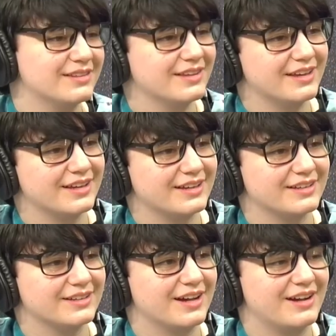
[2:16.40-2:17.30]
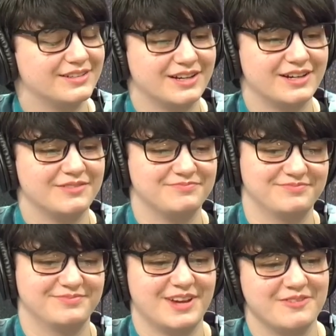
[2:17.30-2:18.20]
like I,
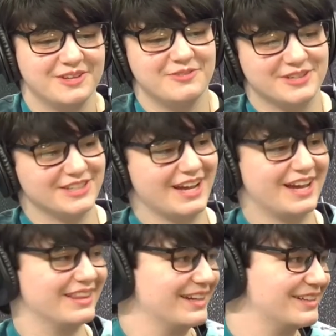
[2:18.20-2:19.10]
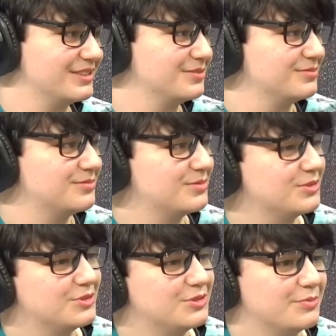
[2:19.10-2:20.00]
I really wish I had like a
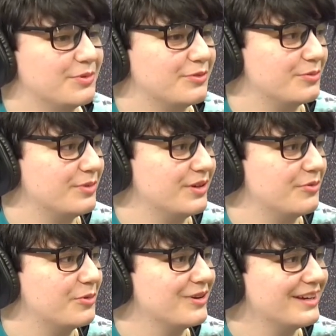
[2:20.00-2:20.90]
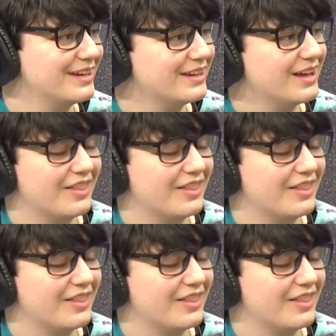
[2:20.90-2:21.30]
trypophobia warning.